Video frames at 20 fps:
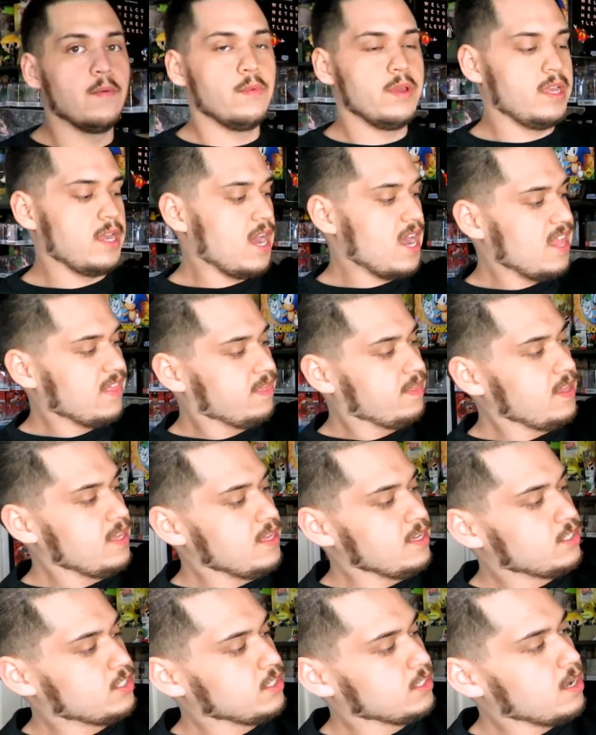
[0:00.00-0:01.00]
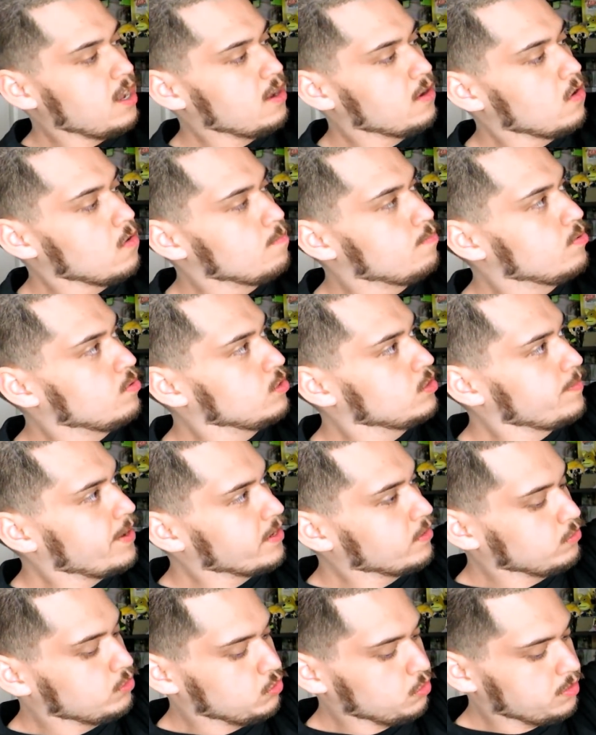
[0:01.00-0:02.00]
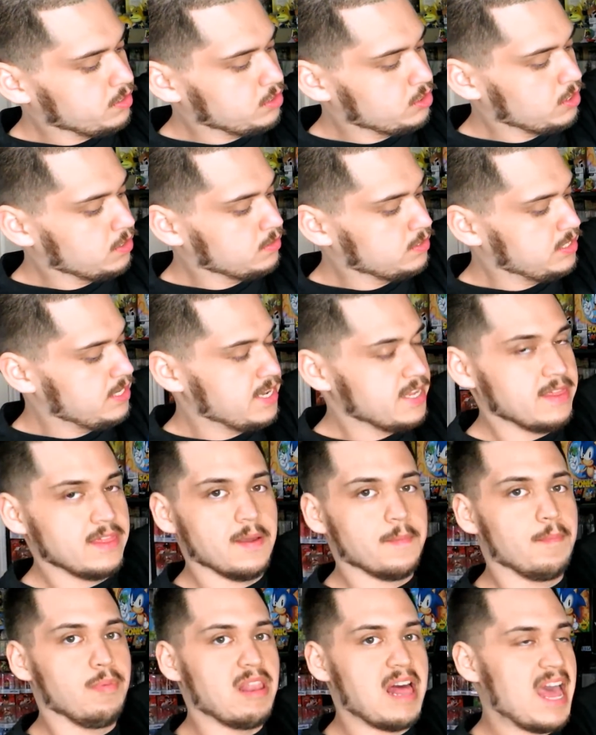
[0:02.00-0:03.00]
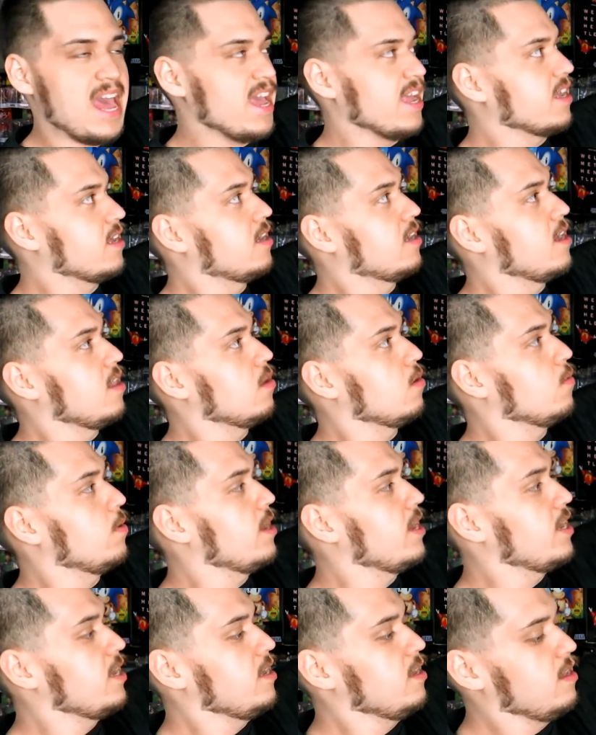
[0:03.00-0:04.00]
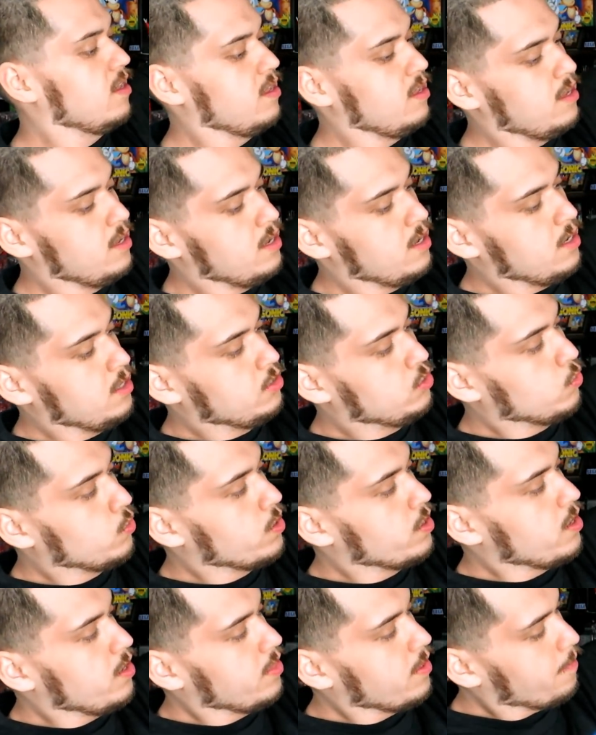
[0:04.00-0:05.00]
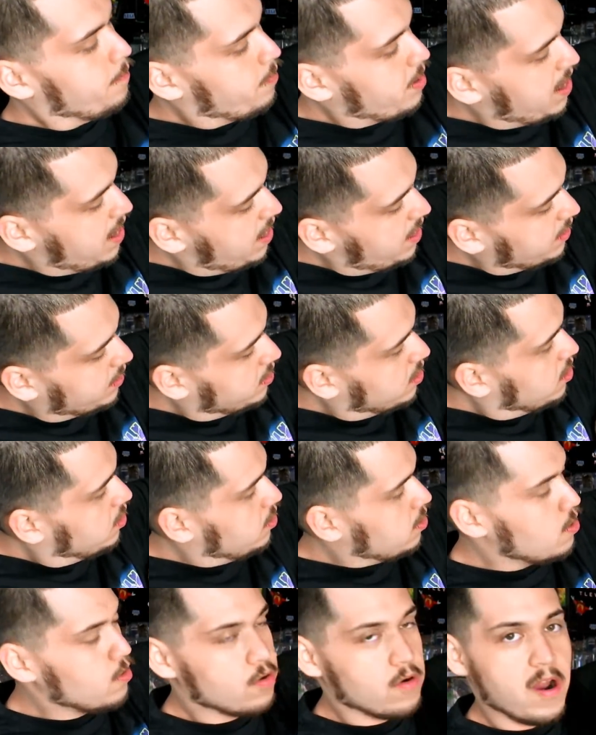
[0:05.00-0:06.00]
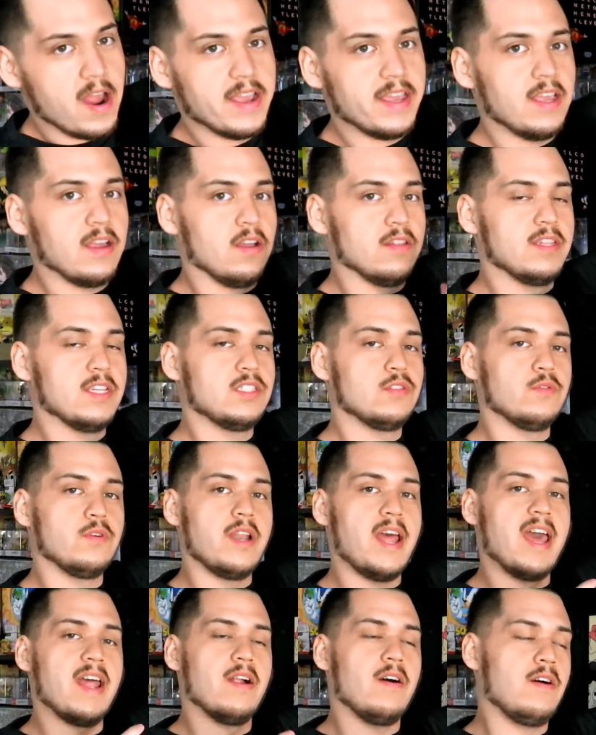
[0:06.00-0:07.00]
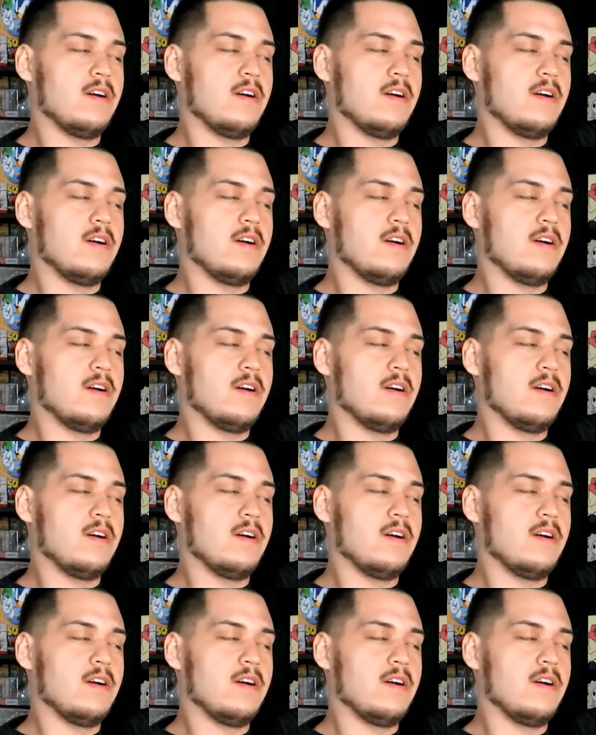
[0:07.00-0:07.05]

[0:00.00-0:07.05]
Then we got the Chicago Bulls Michael Jordan jersey in the black colorway. Jordan on the back. No cracking on this one at